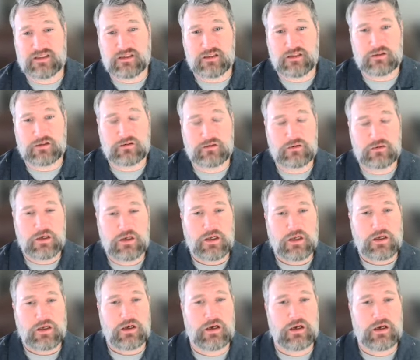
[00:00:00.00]
due
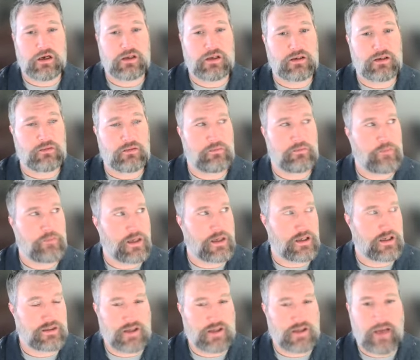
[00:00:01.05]

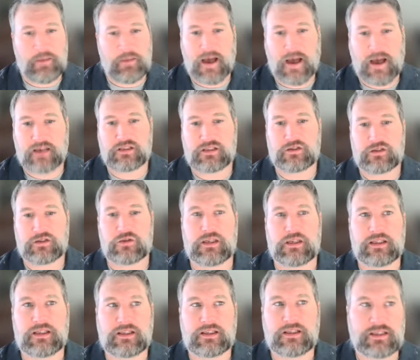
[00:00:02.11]
because of that pass-through
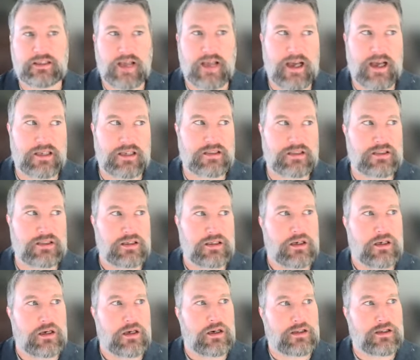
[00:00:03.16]
entity tax.
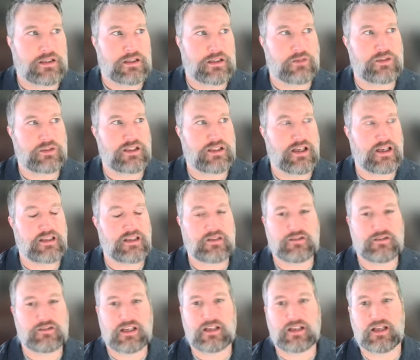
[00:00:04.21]
Some states have
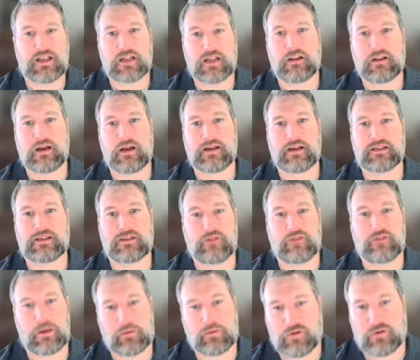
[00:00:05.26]
set deadlines of
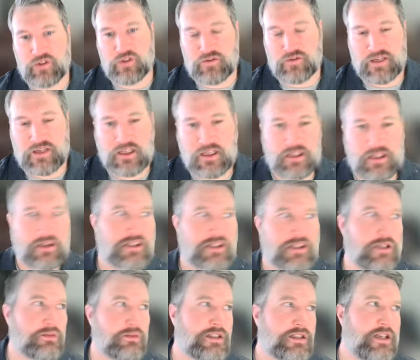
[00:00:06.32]
April 15th.
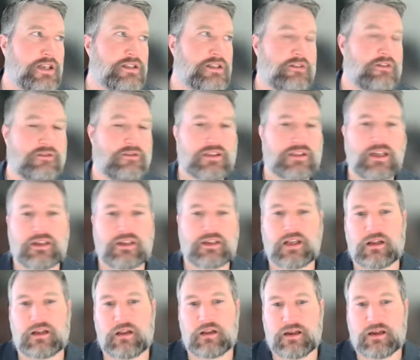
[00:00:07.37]
Some states have set
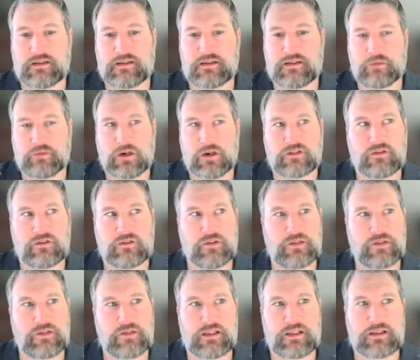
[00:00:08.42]
deadlines of March
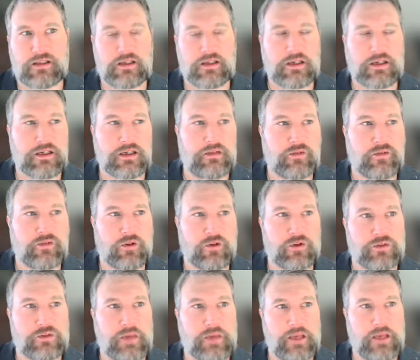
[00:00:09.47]
15th for
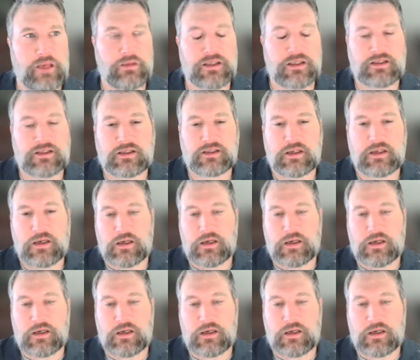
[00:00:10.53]
those payments.